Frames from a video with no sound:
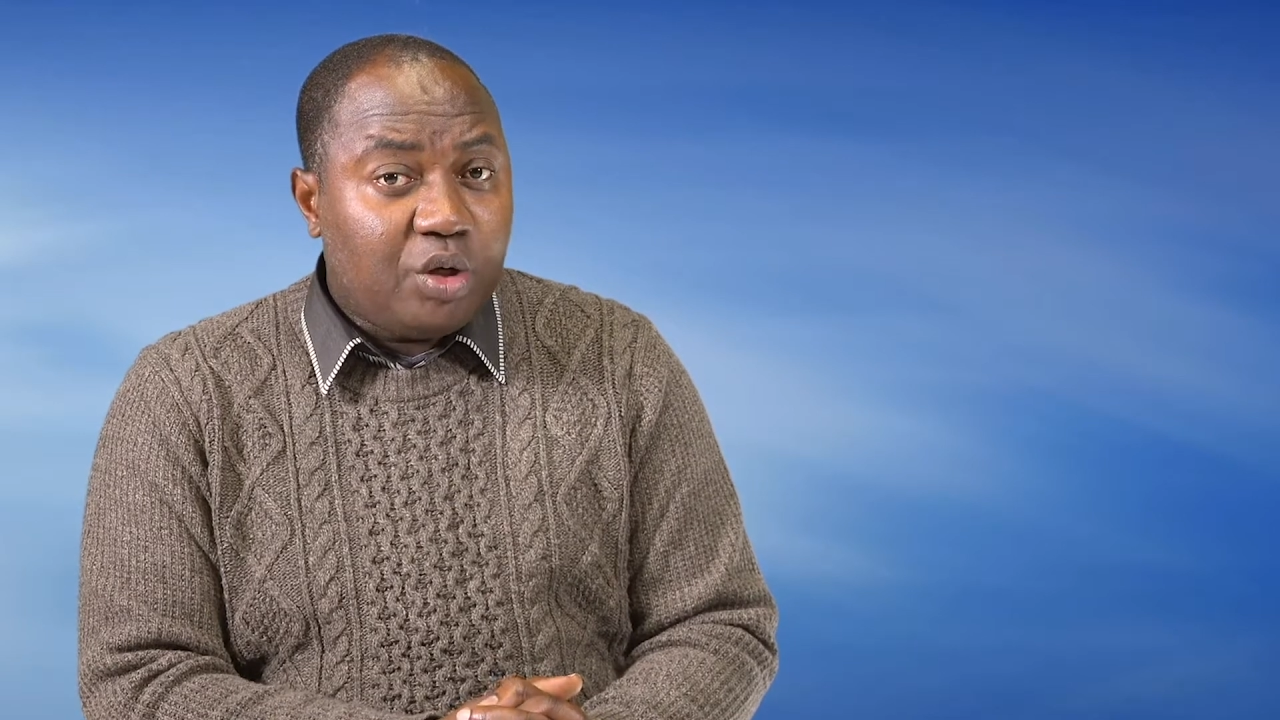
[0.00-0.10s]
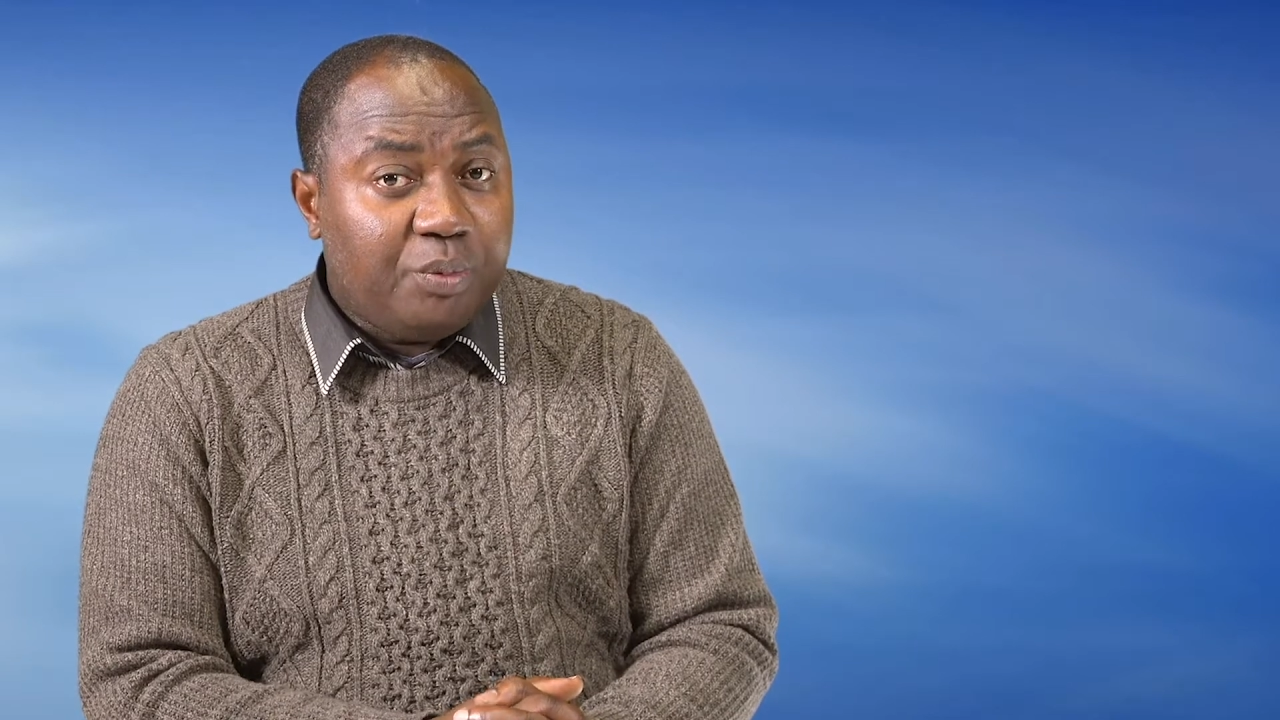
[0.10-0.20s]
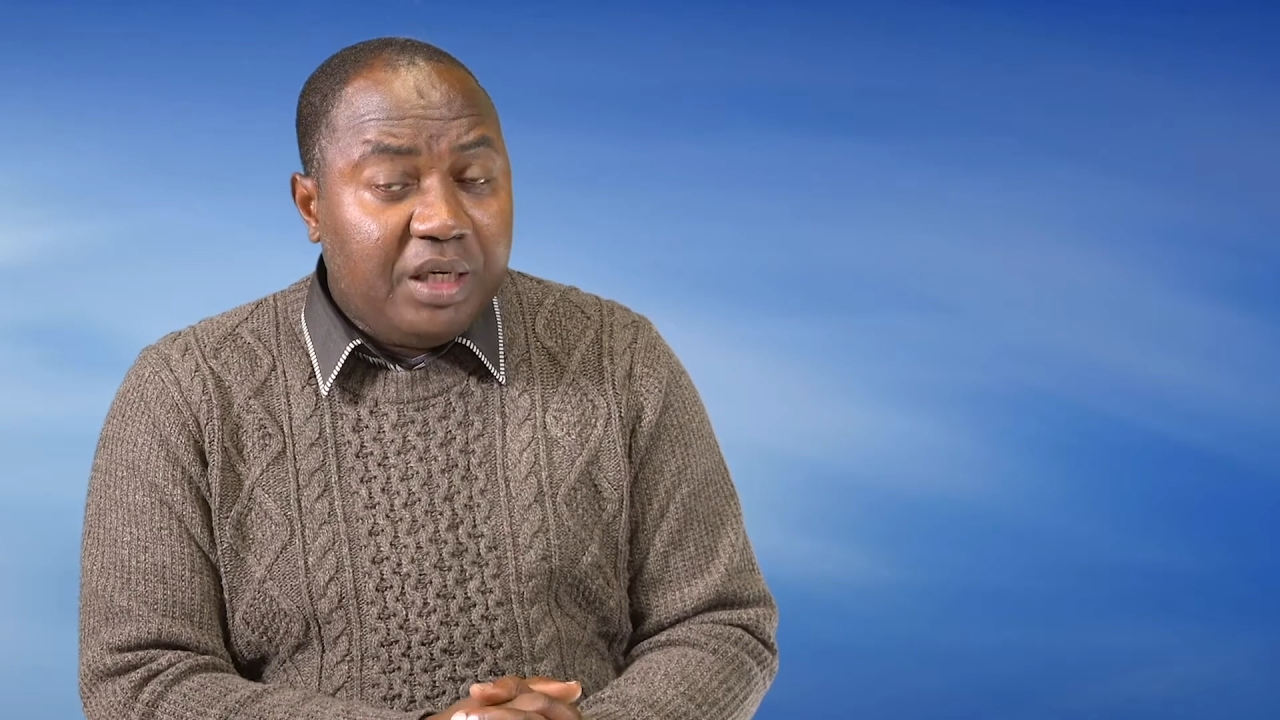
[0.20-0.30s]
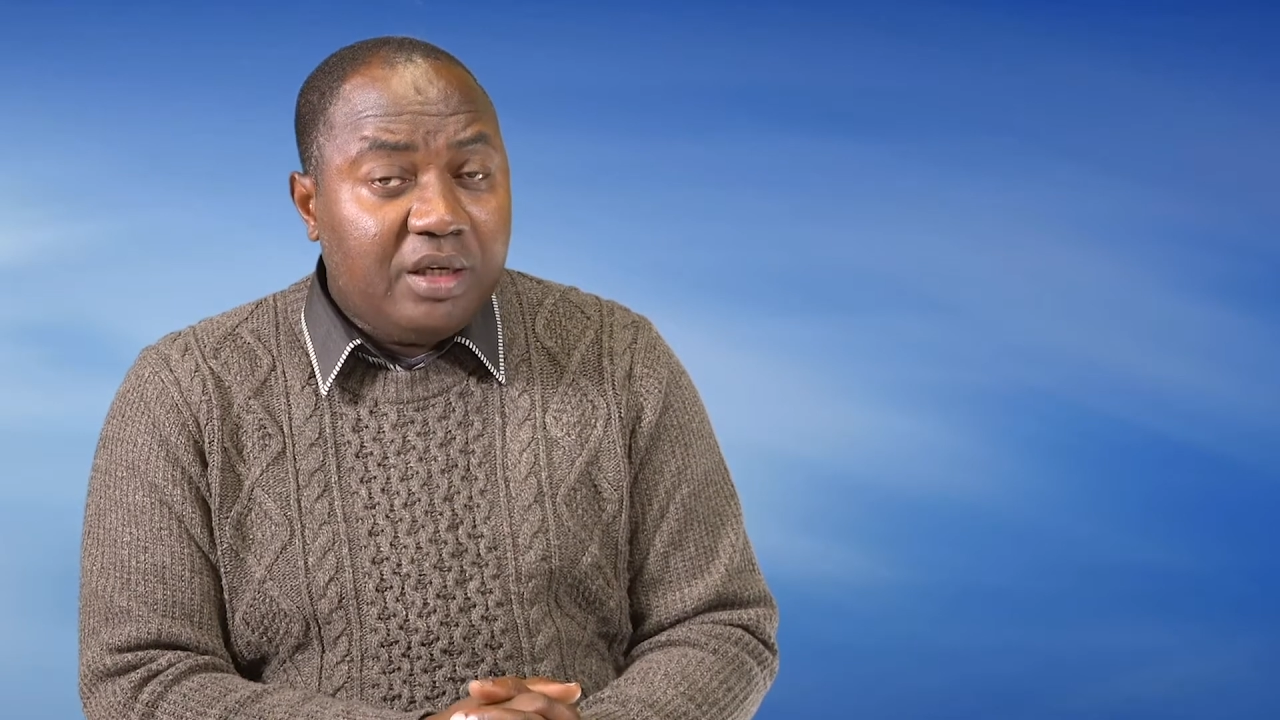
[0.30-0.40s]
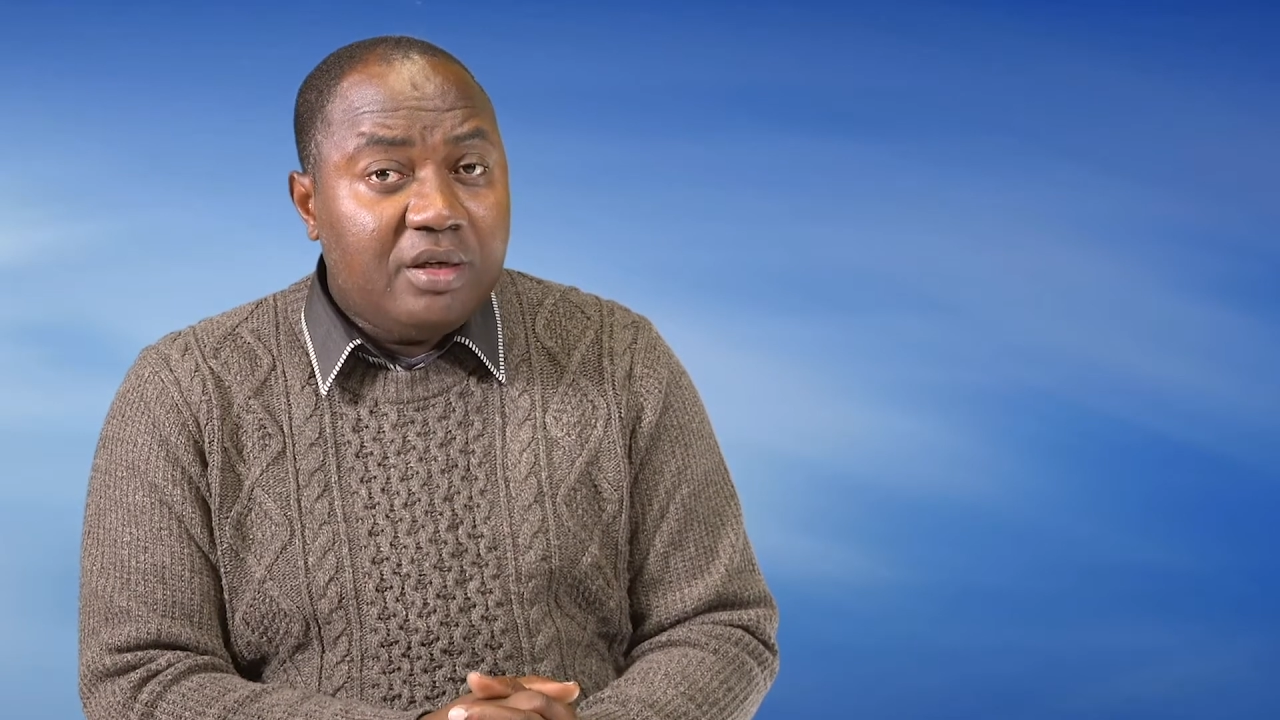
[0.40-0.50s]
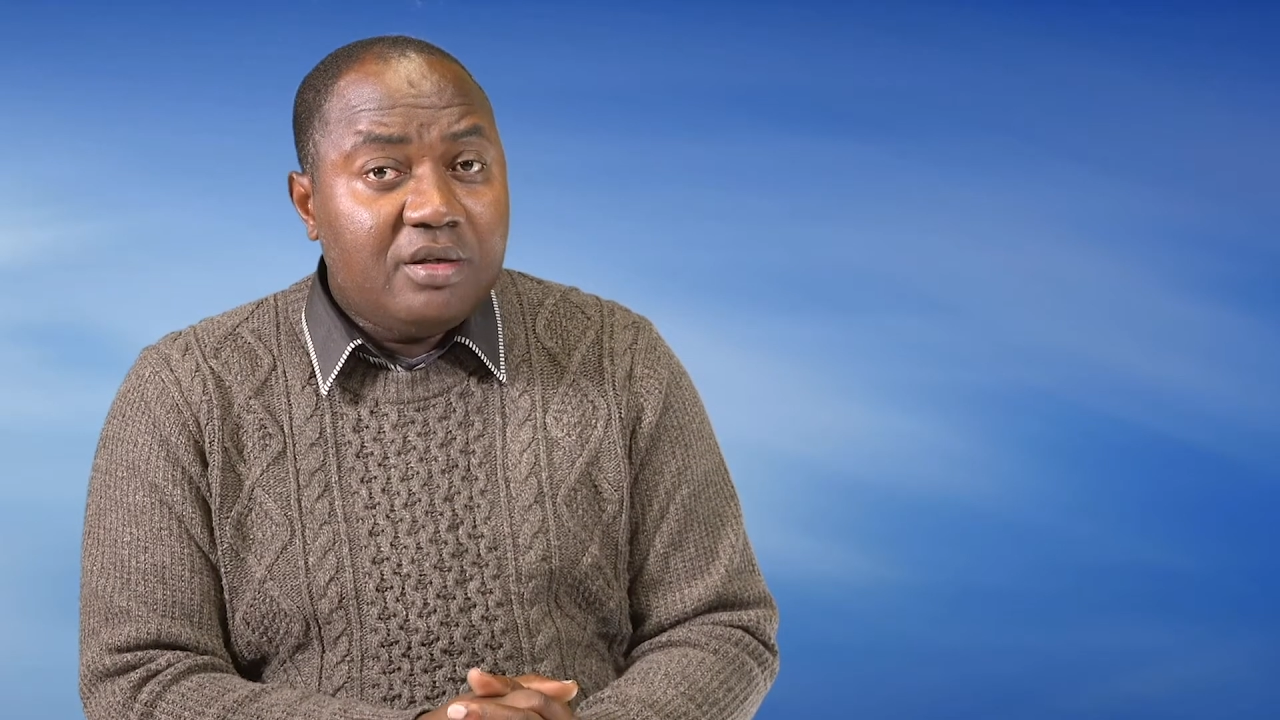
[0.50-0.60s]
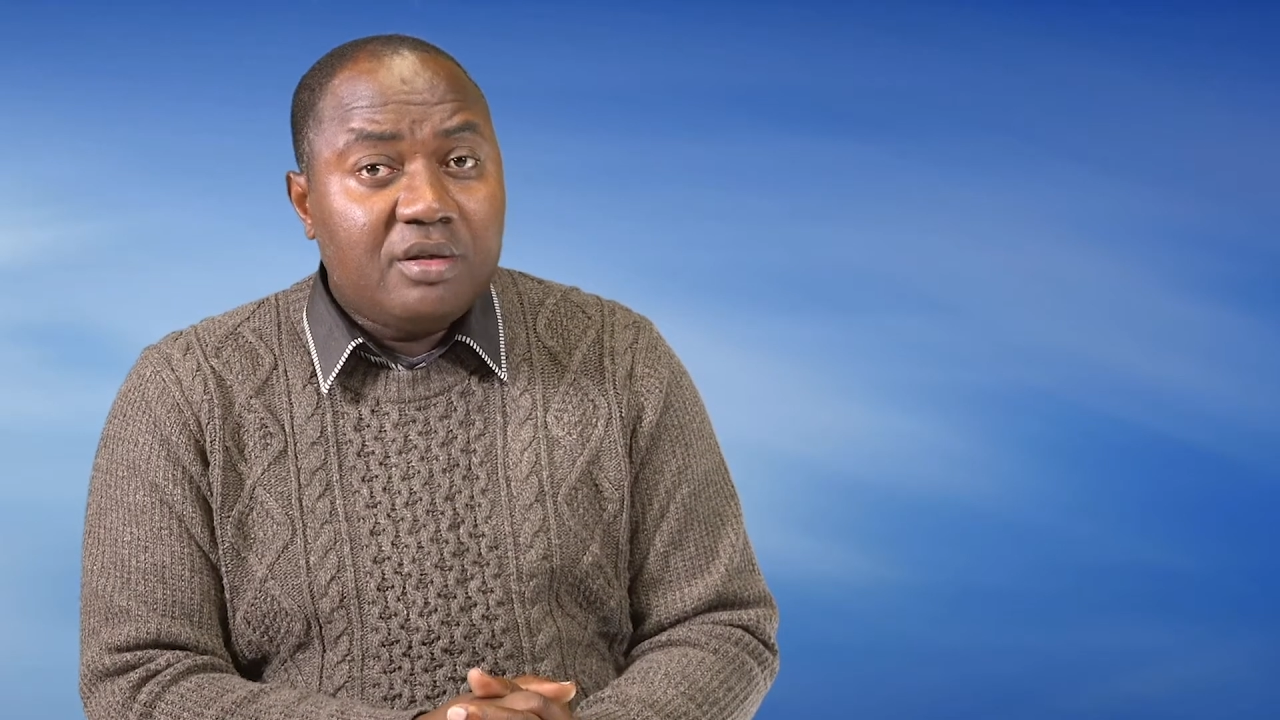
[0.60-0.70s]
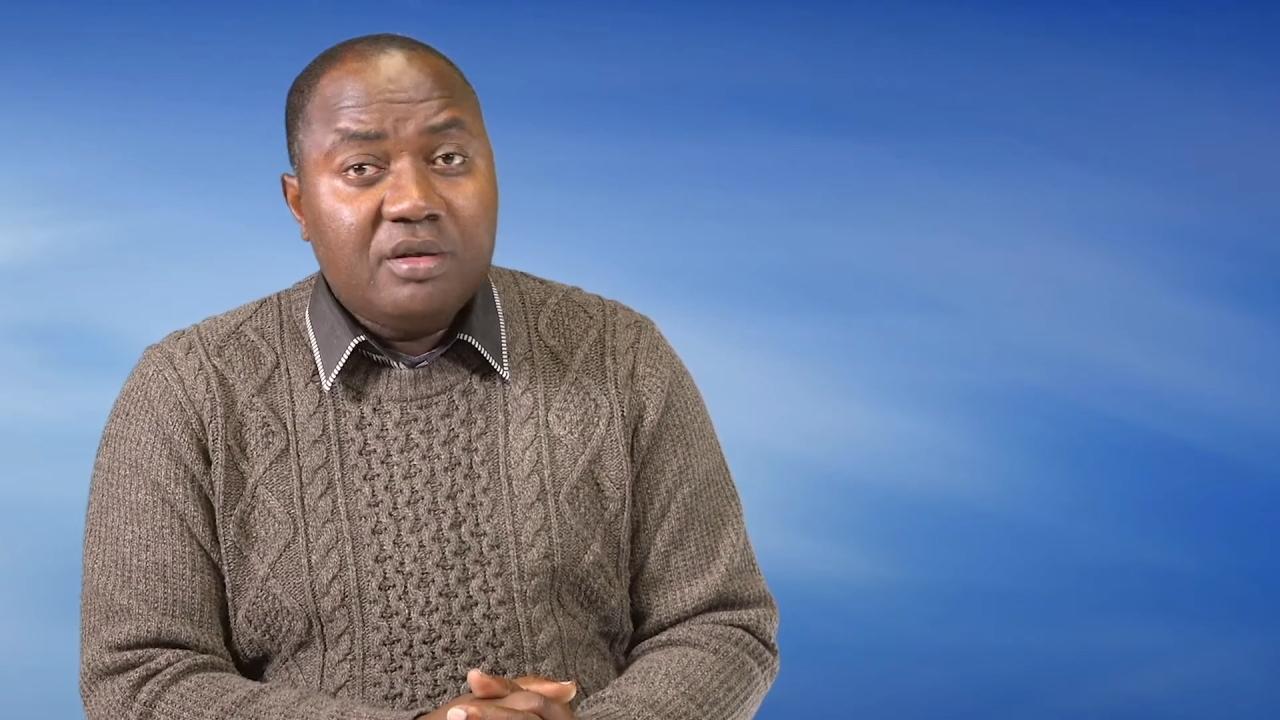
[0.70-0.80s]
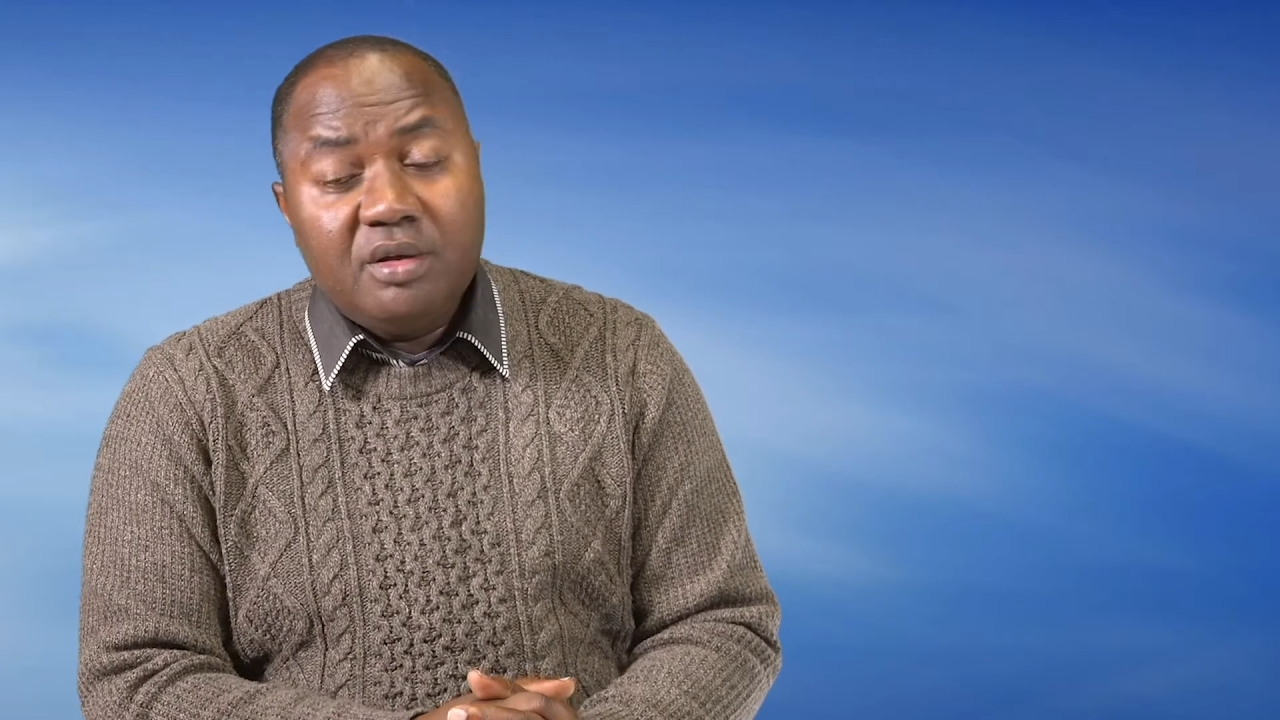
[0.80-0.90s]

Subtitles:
communities,